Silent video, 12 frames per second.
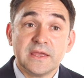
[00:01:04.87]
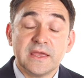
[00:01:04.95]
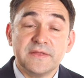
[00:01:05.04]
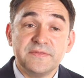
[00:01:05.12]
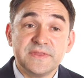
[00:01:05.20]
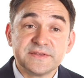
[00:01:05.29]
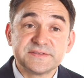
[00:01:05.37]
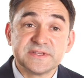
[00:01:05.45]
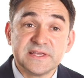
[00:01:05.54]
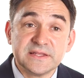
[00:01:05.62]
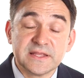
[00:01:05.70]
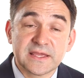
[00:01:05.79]
And this
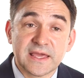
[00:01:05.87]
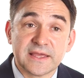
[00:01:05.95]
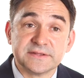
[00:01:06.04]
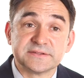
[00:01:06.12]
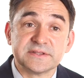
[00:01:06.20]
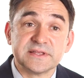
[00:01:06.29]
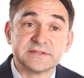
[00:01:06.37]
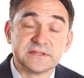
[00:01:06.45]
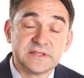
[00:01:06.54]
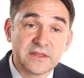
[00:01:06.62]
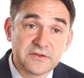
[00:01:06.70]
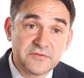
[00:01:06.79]
indicates that there's
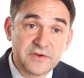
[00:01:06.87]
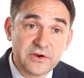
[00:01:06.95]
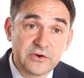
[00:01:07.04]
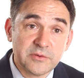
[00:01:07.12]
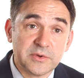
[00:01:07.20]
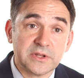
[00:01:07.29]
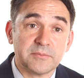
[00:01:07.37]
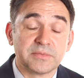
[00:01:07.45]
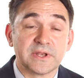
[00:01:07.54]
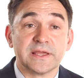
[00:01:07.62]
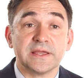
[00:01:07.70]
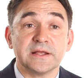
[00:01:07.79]
another variable at
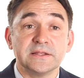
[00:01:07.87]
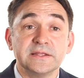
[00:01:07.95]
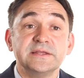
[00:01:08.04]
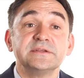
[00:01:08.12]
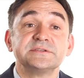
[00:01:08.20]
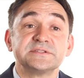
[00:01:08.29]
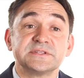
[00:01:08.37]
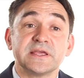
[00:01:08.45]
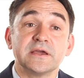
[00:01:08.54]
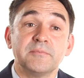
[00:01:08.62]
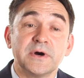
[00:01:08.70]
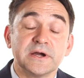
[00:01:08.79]
play, a leader's
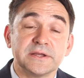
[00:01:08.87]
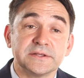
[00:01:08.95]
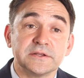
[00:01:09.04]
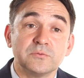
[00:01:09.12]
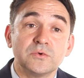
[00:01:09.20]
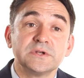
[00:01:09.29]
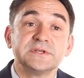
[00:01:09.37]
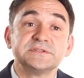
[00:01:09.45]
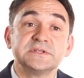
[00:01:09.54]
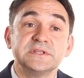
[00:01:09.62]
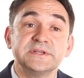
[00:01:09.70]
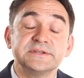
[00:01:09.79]
state of mind. And what is
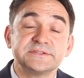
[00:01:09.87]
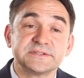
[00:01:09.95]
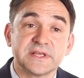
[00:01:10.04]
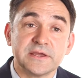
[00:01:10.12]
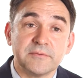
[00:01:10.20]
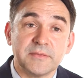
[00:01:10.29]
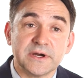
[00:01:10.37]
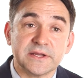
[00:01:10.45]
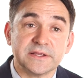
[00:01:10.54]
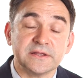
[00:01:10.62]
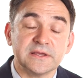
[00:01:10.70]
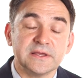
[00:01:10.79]
a leader's state of
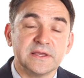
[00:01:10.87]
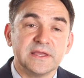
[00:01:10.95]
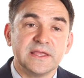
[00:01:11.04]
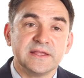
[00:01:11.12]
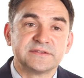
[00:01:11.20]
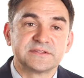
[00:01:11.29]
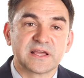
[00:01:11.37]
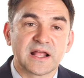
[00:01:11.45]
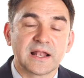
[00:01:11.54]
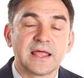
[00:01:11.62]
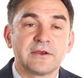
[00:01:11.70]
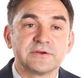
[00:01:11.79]
mind? It's the
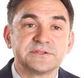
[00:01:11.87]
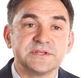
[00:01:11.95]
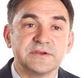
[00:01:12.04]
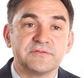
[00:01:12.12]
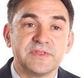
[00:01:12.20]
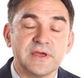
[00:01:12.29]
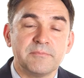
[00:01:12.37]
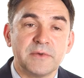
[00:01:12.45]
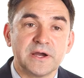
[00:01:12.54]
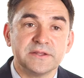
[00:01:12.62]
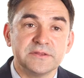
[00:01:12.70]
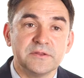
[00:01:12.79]
clarity of their
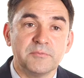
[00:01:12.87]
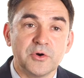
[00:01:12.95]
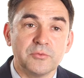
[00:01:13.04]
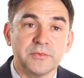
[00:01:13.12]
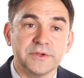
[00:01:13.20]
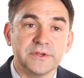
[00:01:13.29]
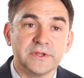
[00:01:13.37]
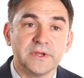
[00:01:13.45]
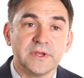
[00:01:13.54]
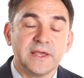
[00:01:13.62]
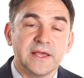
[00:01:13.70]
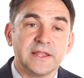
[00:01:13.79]
mind in the moment.
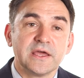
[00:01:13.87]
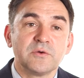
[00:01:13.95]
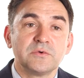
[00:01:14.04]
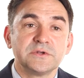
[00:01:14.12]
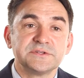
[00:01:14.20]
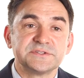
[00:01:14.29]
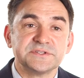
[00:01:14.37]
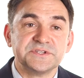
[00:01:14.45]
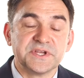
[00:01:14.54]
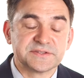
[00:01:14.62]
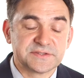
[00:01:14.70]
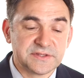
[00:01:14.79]
And I want to
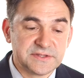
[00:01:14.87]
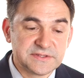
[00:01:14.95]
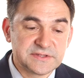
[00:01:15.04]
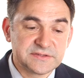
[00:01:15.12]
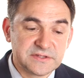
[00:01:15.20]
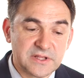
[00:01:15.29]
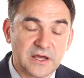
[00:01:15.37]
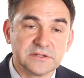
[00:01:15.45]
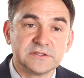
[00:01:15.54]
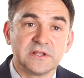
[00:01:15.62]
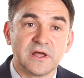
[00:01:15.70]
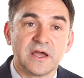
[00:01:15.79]
suggest that this is an
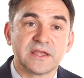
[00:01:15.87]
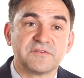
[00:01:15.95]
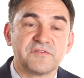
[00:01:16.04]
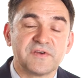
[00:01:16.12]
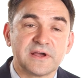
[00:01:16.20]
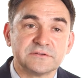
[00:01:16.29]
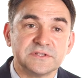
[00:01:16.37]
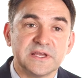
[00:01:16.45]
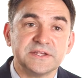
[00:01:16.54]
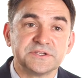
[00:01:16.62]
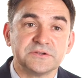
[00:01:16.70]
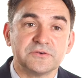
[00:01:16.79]
underlying
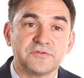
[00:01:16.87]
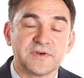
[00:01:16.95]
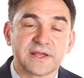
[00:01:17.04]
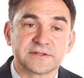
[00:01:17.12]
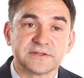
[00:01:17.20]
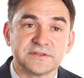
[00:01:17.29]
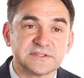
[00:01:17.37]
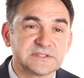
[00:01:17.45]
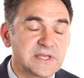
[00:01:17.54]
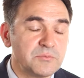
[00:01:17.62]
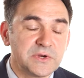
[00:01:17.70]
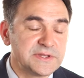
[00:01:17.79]
foundational factor, the
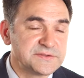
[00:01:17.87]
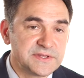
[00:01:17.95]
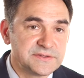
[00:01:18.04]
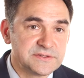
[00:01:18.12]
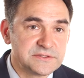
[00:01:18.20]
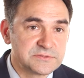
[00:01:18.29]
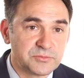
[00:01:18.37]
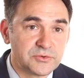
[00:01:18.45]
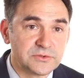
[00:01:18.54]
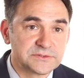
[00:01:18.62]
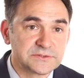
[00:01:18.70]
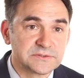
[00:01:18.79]
same way as it is in
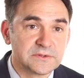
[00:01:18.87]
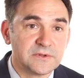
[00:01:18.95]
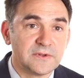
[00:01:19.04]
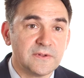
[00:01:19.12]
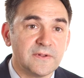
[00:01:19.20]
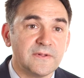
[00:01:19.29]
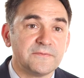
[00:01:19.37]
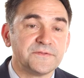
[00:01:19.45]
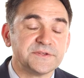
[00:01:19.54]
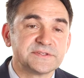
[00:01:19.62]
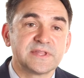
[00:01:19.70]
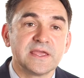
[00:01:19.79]
sports.
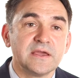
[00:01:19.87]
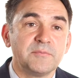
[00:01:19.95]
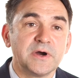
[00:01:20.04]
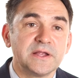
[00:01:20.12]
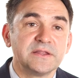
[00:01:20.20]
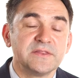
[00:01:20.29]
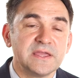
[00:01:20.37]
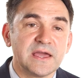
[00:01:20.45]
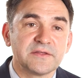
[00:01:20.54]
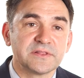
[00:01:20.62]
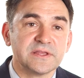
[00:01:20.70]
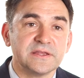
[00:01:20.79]
The state of mind of the
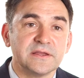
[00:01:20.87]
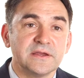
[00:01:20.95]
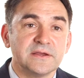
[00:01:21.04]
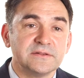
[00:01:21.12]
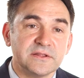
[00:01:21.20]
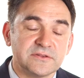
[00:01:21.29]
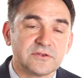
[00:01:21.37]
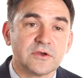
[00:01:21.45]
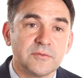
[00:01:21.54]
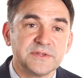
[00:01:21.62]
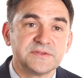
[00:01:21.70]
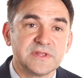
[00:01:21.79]
athlete
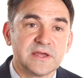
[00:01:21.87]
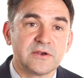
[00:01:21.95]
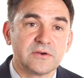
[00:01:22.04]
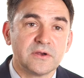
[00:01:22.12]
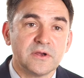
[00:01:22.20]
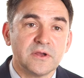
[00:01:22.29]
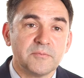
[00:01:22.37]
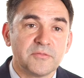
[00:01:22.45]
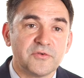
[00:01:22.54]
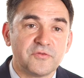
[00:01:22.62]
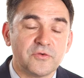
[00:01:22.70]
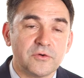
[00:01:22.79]
determines their
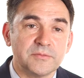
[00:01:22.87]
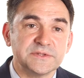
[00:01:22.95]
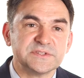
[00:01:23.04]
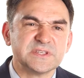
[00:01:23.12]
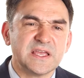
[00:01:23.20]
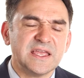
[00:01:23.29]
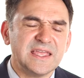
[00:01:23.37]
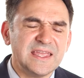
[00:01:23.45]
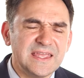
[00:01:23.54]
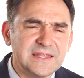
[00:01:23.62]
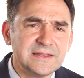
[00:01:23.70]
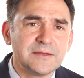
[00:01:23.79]
performance
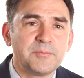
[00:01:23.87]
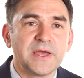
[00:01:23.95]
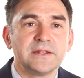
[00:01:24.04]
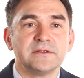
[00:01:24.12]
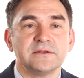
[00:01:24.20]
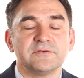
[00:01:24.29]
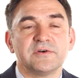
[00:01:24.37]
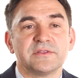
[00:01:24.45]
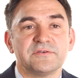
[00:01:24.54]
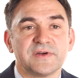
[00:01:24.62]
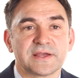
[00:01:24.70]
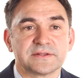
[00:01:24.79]
independent of other
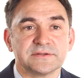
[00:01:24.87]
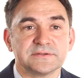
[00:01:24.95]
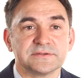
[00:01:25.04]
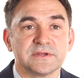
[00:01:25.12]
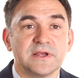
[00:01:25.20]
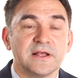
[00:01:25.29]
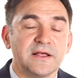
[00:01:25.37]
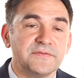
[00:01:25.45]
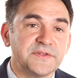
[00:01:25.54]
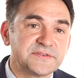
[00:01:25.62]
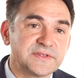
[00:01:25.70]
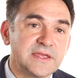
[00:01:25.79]
factors. And
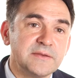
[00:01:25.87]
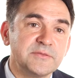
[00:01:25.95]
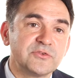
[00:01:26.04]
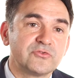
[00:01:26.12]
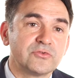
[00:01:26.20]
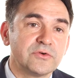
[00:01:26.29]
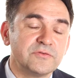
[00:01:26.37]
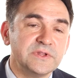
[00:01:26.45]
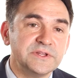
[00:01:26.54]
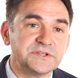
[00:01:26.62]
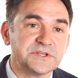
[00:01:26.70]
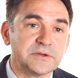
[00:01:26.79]
the same is true of
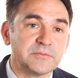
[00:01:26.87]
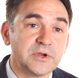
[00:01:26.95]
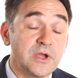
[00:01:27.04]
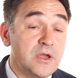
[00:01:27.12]
leadership.